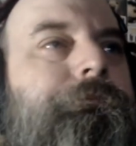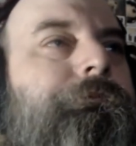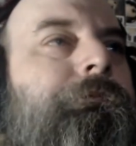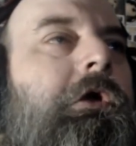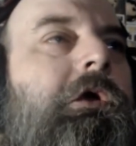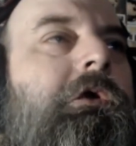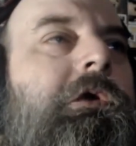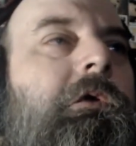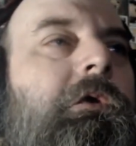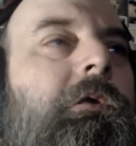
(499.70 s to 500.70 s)
No, you
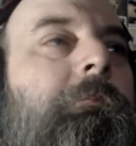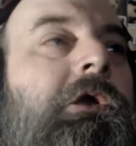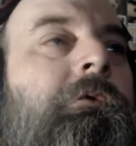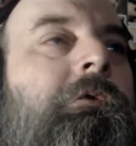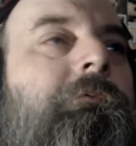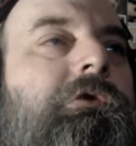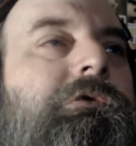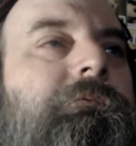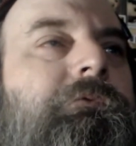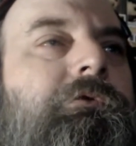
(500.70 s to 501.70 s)
can't. Let me unreverse it
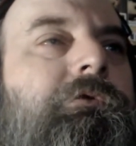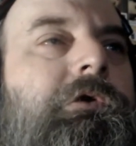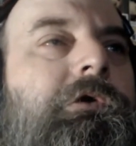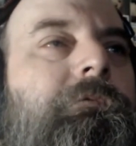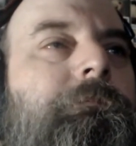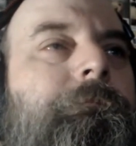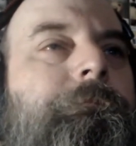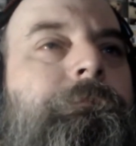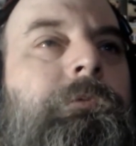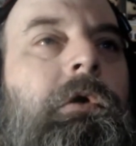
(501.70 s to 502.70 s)
for a second.
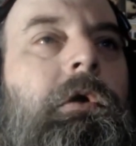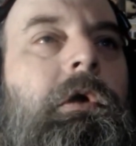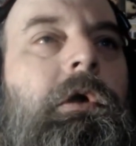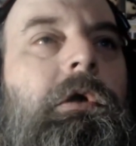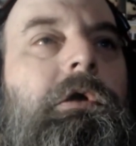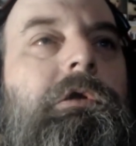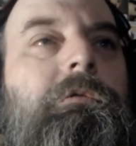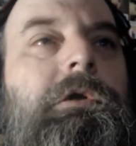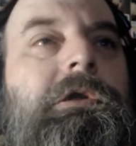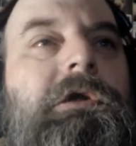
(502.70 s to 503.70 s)
Can you read
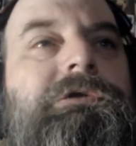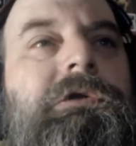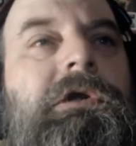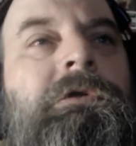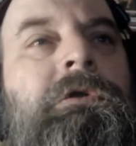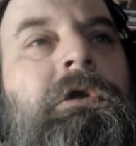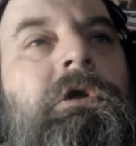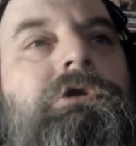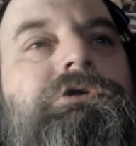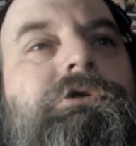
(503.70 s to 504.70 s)
that sign?
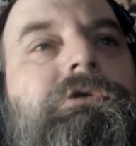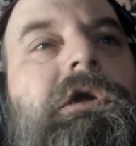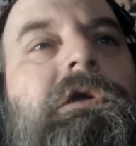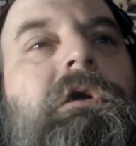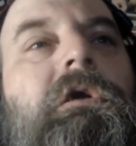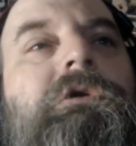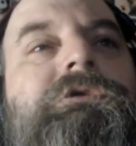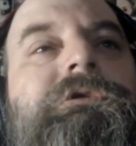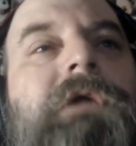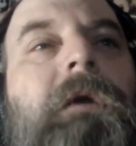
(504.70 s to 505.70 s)
Streetcars
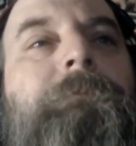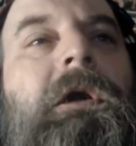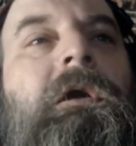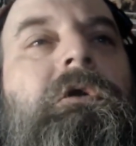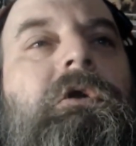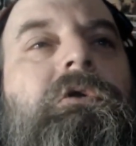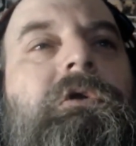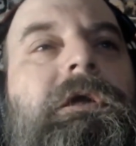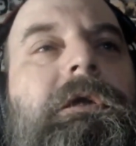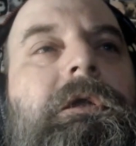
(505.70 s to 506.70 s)
stop on
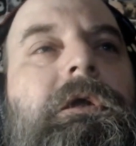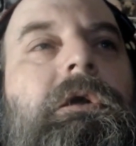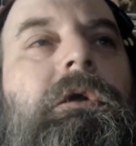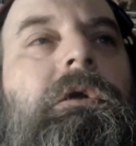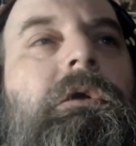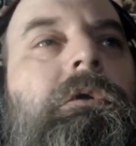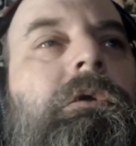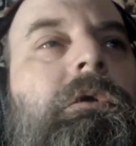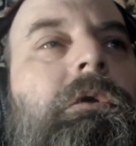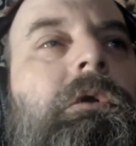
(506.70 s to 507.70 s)
green.
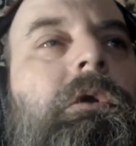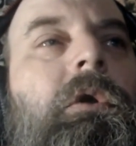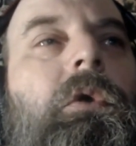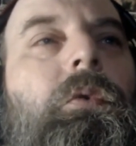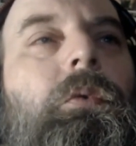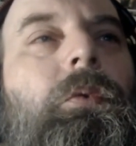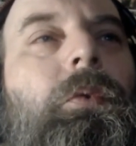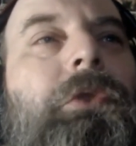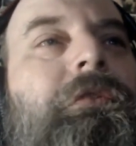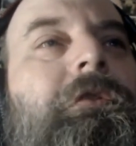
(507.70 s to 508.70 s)
What
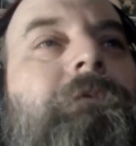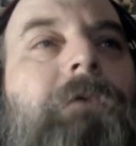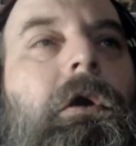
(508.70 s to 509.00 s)
the fuck?